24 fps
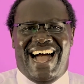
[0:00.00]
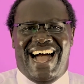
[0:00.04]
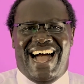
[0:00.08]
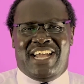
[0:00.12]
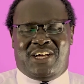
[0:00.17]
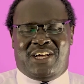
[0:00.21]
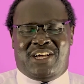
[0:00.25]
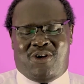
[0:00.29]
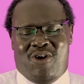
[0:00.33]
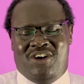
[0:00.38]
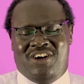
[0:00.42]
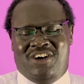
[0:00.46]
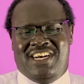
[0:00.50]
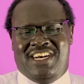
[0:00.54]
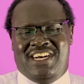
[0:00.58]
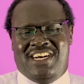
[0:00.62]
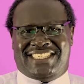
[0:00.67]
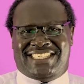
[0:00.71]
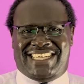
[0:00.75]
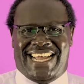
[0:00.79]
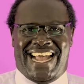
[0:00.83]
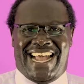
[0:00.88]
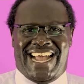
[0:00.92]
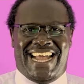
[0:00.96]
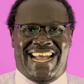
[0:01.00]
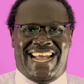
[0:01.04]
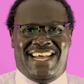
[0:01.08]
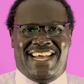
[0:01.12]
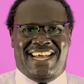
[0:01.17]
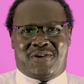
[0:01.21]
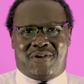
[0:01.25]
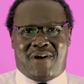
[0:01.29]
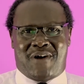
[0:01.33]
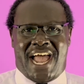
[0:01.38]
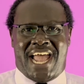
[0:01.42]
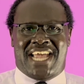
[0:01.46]
I gonna
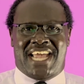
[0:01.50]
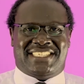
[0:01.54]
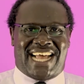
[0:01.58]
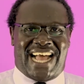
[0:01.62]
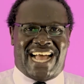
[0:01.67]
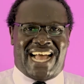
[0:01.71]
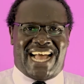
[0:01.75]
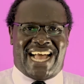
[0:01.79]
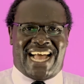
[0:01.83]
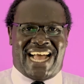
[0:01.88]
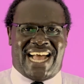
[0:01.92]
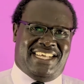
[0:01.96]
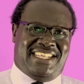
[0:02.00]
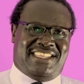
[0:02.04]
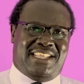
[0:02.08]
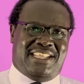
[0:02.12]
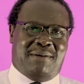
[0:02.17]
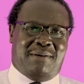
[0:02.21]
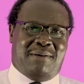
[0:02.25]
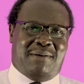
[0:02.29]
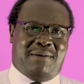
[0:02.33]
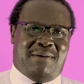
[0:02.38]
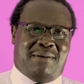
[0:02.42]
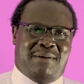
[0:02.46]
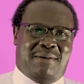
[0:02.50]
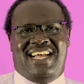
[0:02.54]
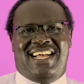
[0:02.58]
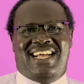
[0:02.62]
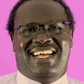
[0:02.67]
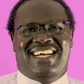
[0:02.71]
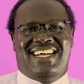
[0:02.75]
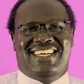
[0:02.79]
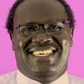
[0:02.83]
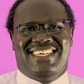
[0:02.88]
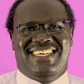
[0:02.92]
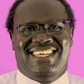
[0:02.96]
stay right under the
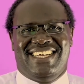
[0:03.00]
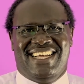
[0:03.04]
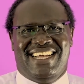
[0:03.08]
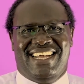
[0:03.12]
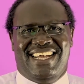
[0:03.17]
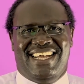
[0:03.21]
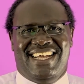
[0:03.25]
blood.